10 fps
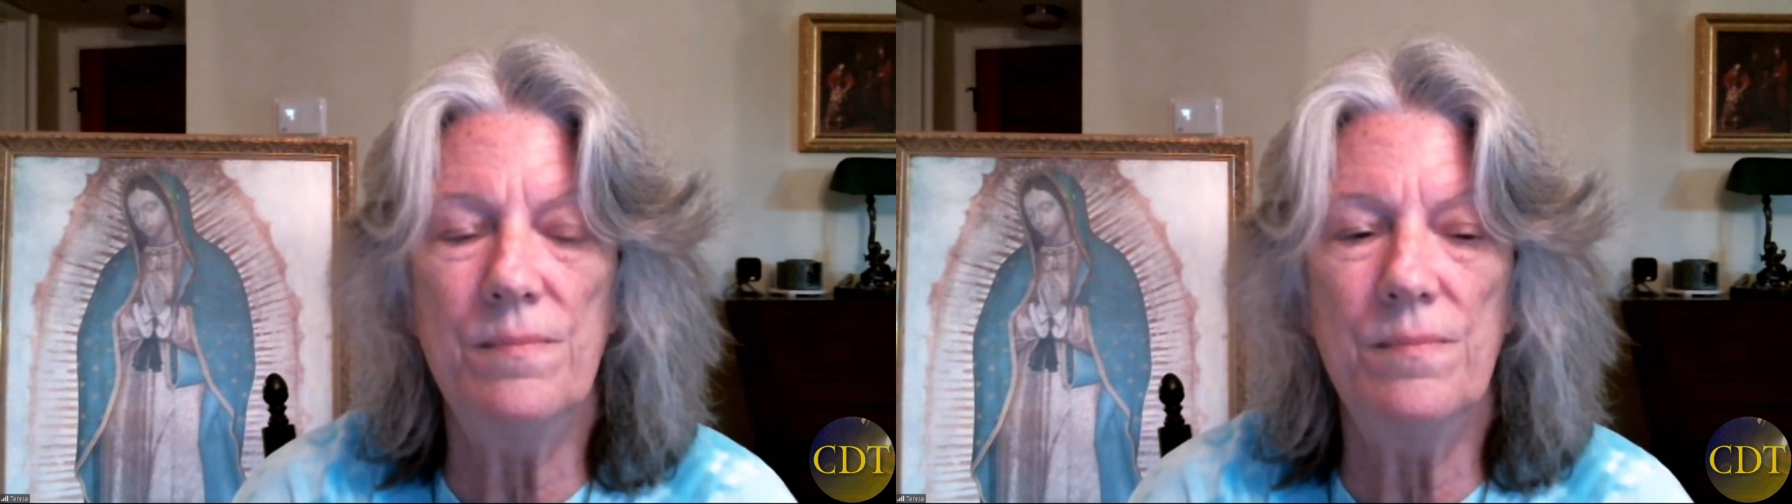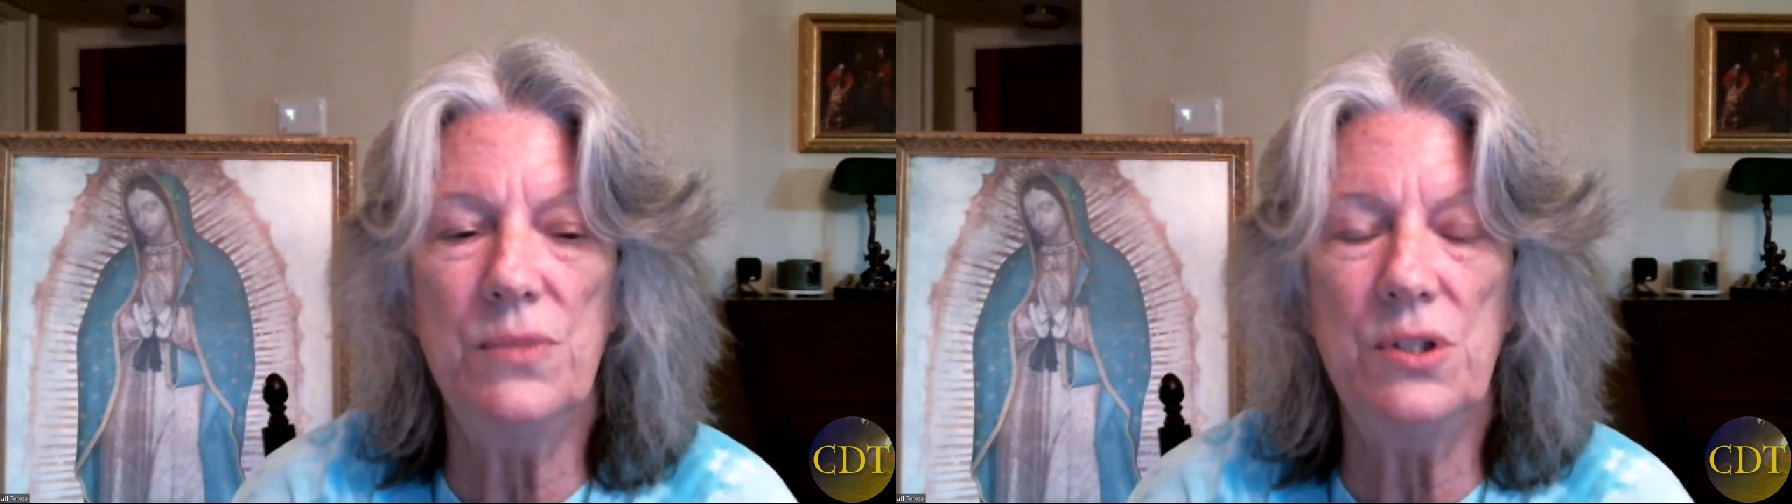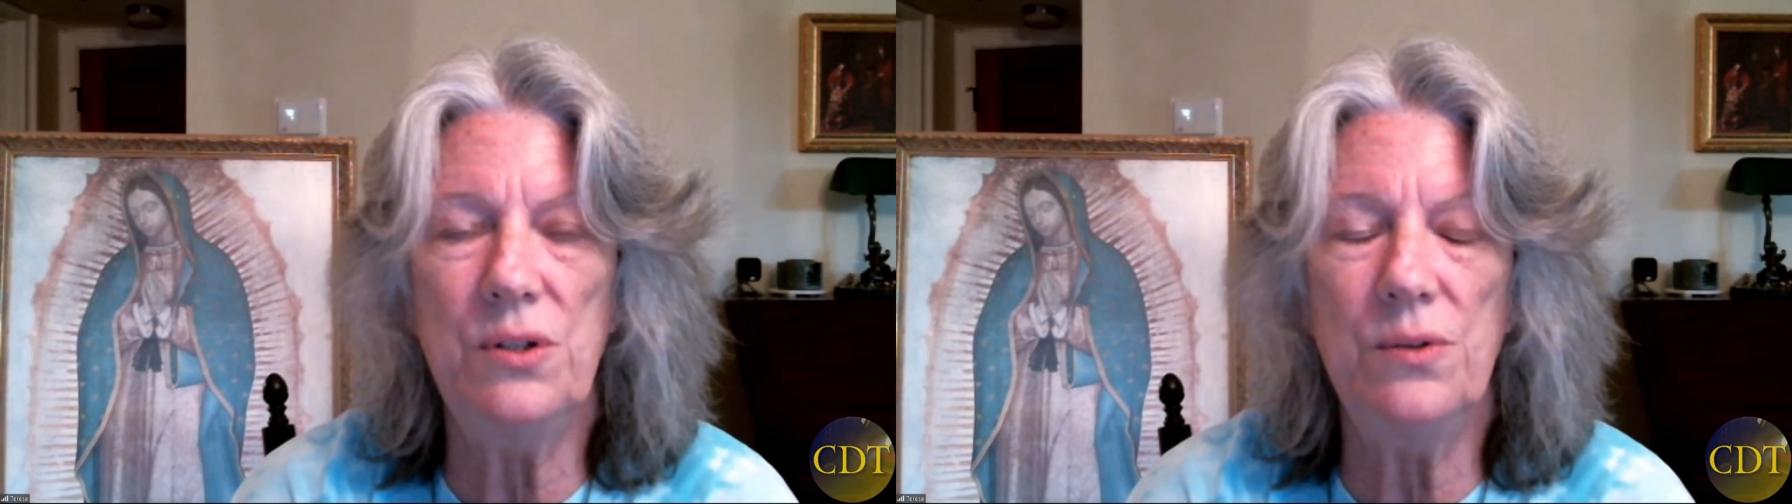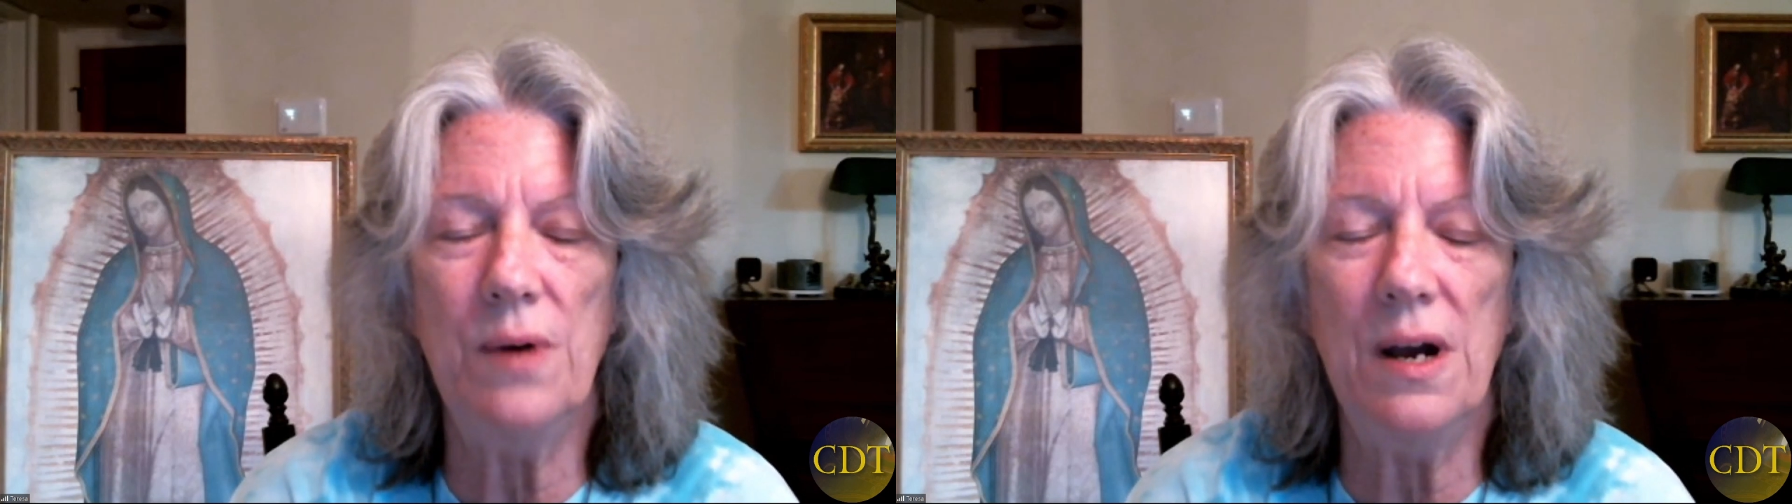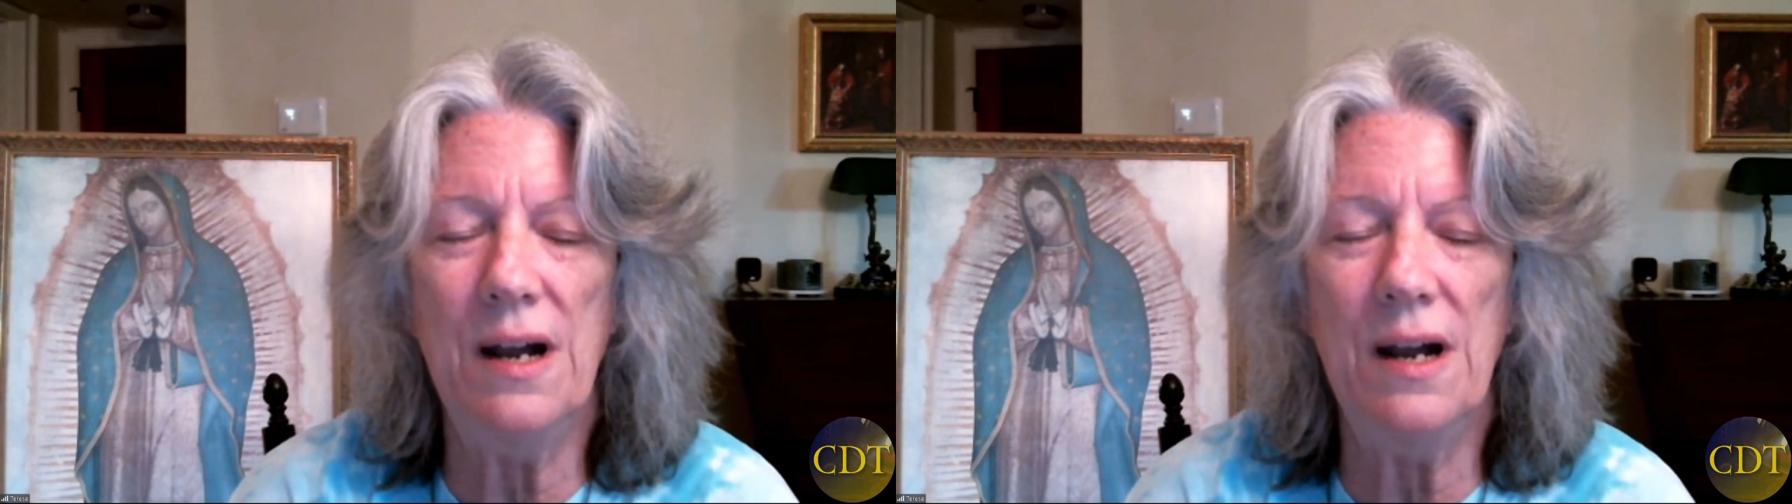
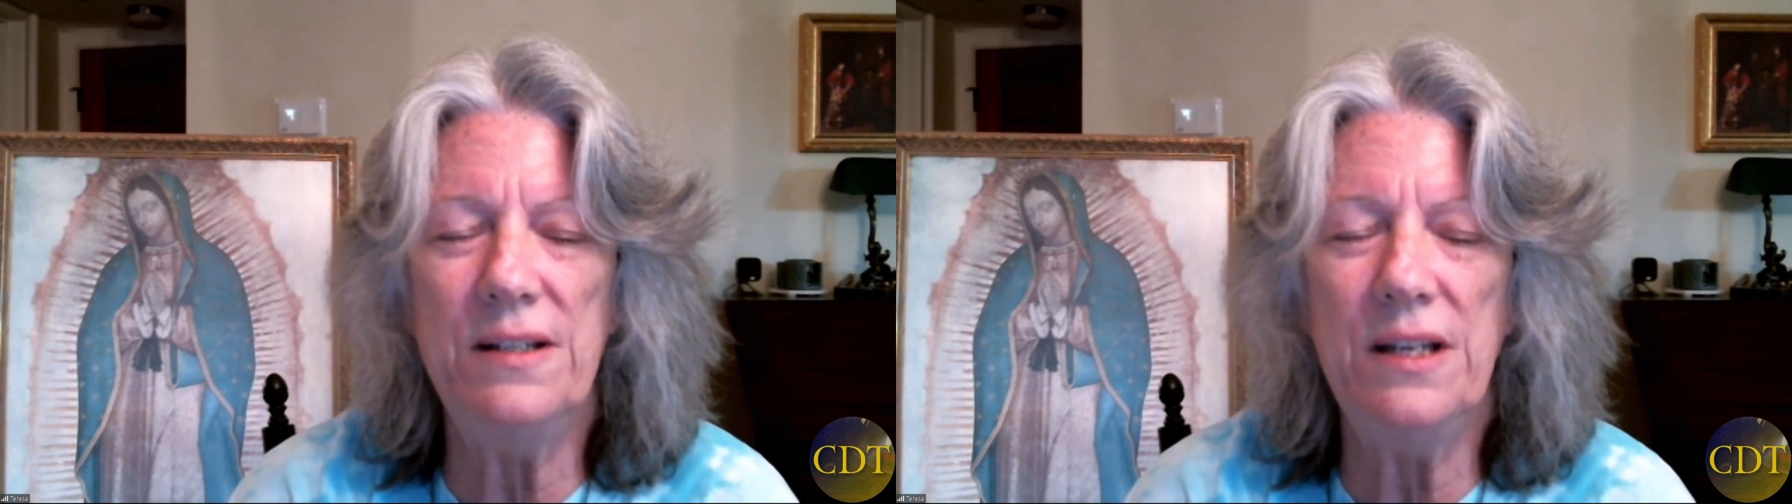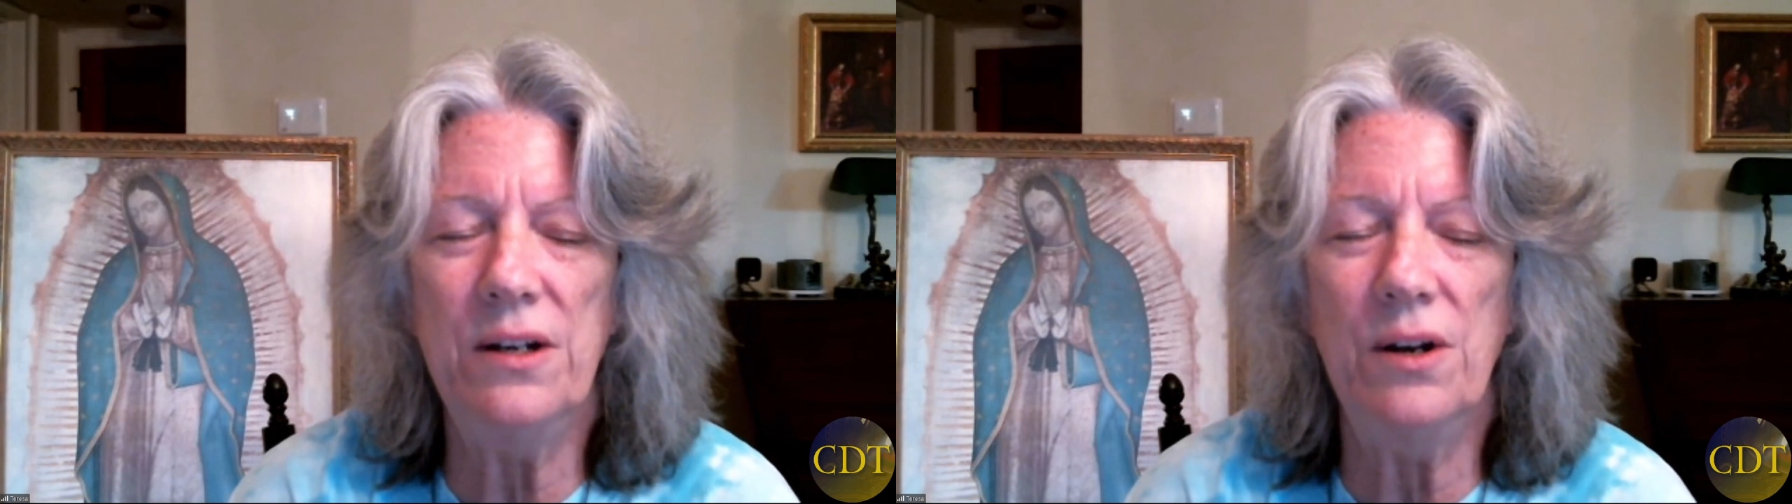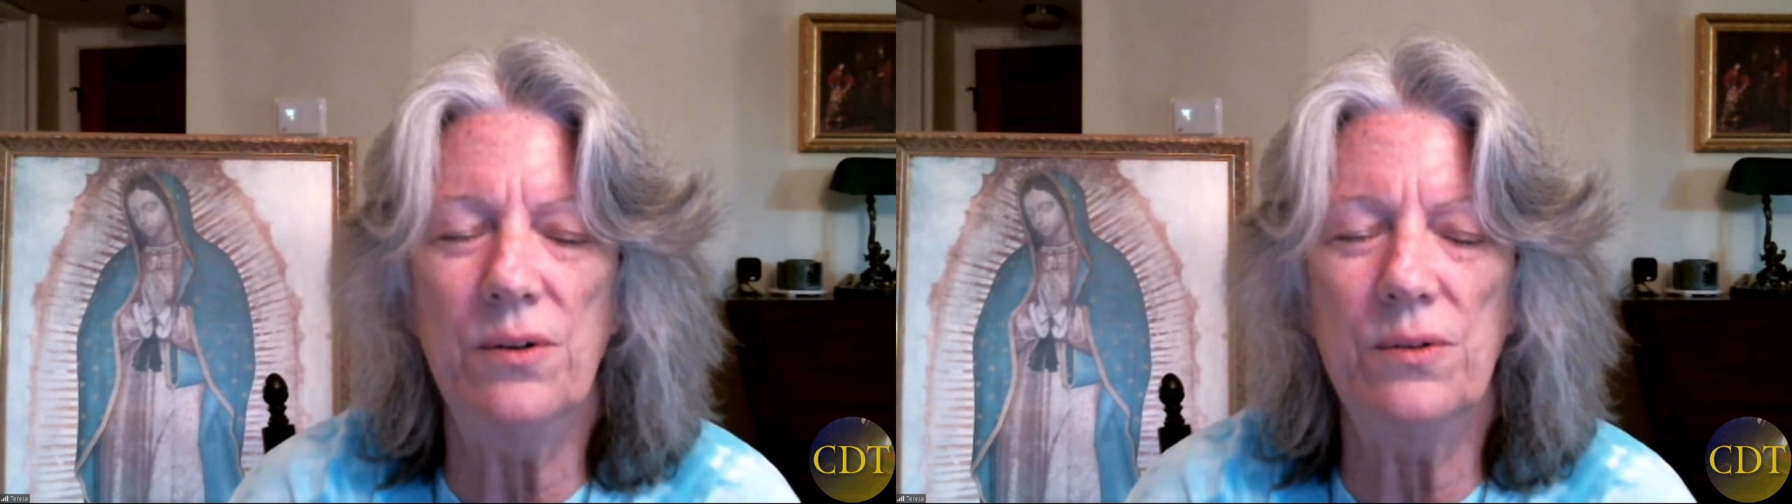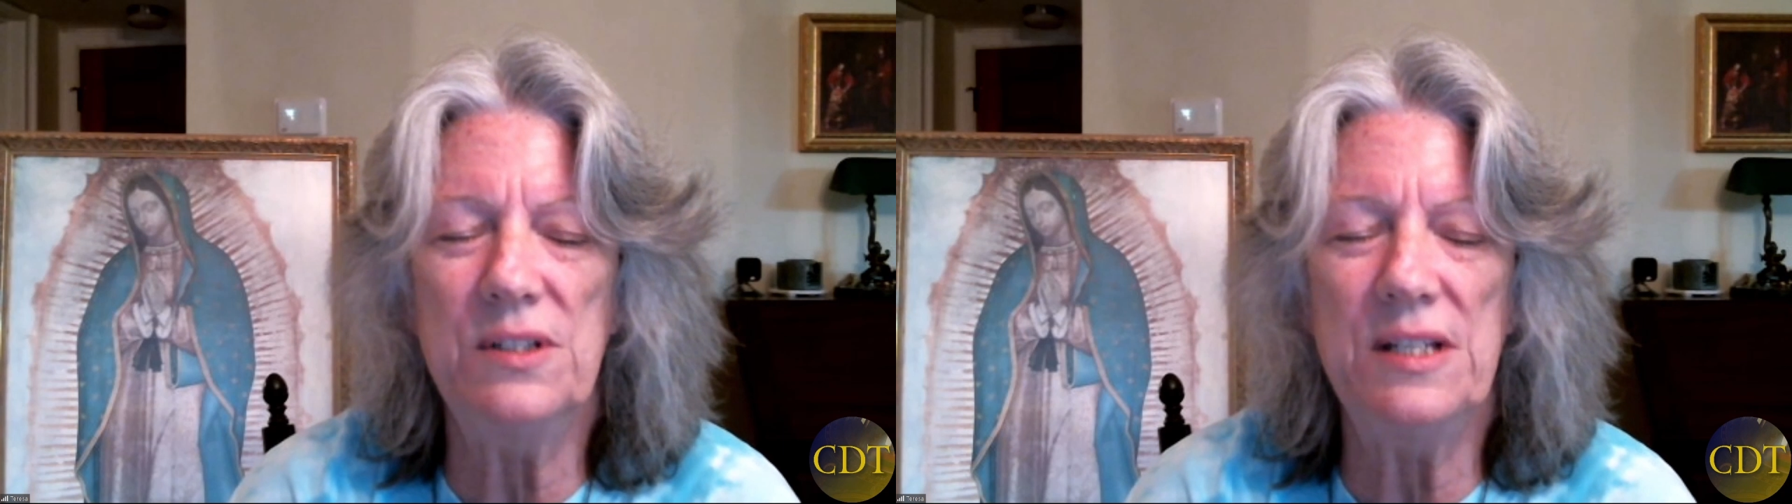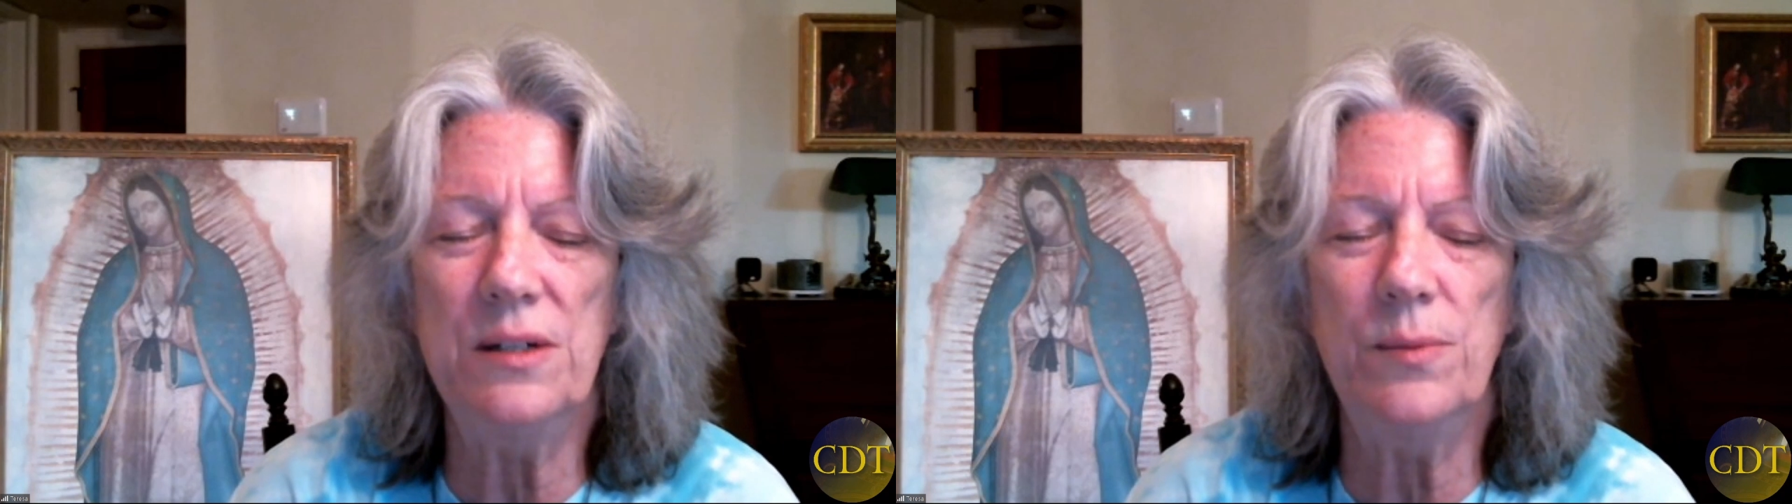deal